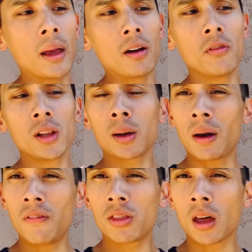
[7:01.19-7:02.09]
I don't feel like
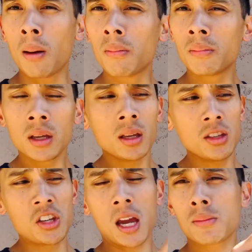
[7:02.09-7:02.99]
my thumb
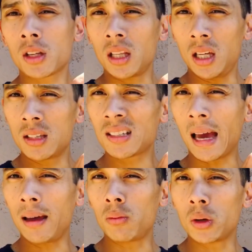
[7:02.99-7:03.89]
jams on the
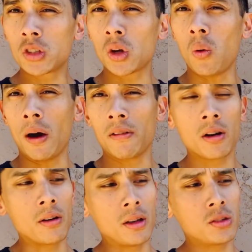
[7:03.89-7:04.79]
inside
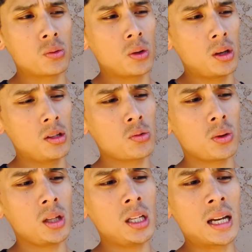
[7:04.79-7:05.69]
whatsoever. It's
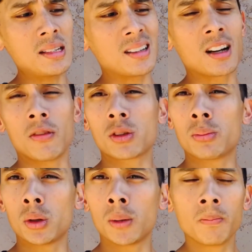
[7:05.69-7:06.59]
really nice and
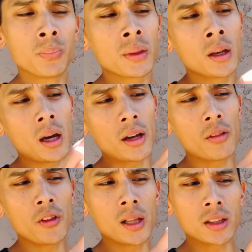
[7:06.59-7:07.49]
comfortable. I
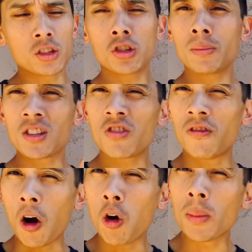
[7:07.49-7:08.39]
don't feel like there's too much
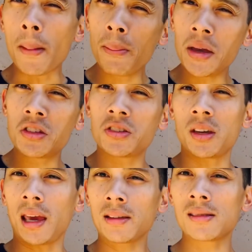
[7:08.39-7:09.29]
foam that pinches
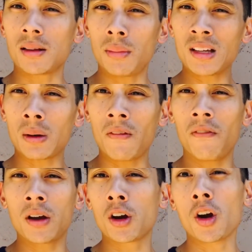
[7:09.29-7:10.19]
against it and makes my
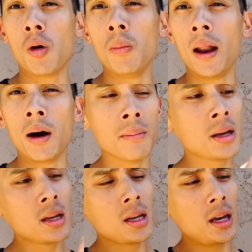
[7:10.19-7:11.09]
finger go numb.
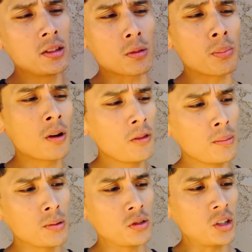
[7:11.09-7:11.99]
It's a
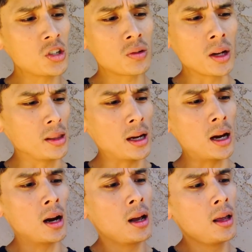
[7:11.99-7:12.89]
perfect position right
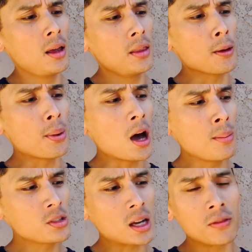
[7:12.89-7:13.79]
there. The
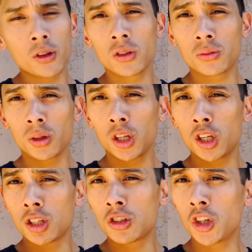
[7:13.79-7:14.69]
palm side feels really
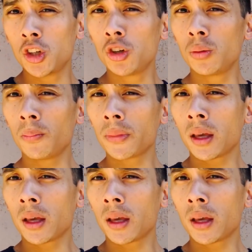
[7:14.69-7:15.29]
good too.